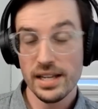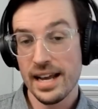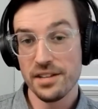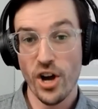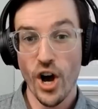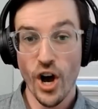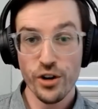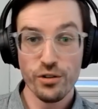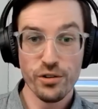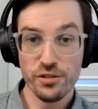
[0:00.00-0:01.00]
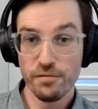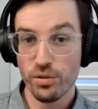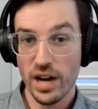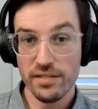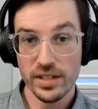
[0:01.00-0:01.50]
It has hundreds of
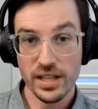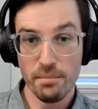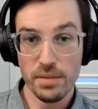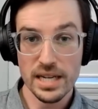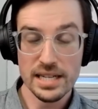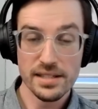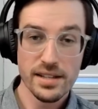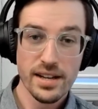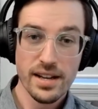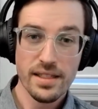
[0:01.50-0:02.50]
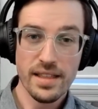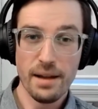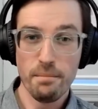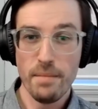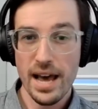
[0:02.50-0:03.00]
private companies
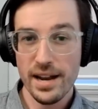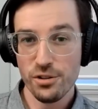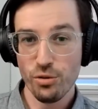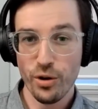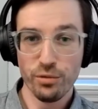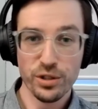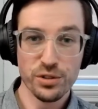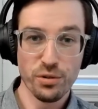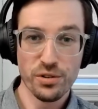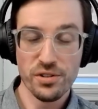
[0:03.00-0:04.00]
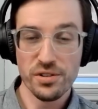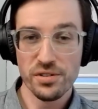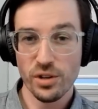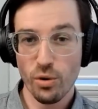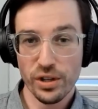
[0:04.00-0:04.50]
that manage oil
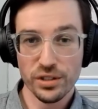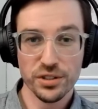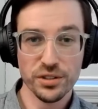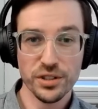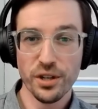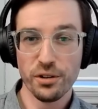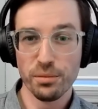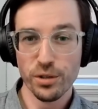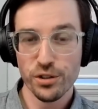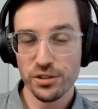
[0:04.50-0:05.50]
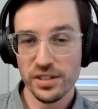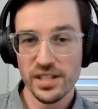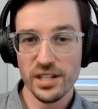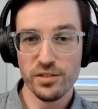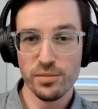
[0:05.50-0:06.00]
resources according to you know commercial
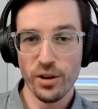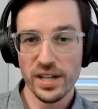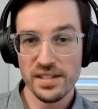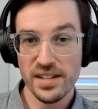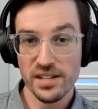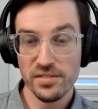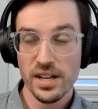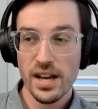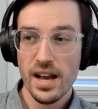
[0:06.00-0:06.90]
incentives, market incentives.